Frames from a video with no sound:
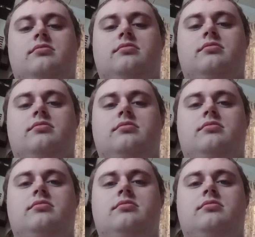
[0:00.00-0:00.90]

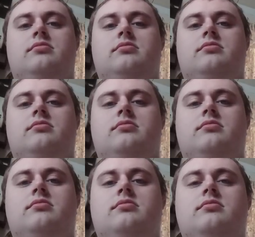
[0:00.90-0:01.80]

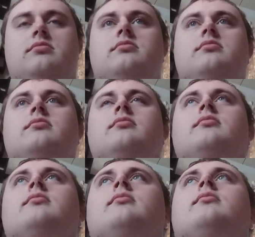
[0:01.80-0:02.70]

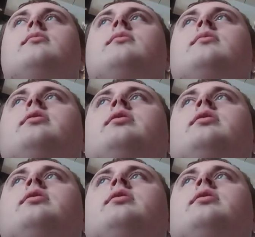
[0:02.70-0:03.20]
Nobody speaks.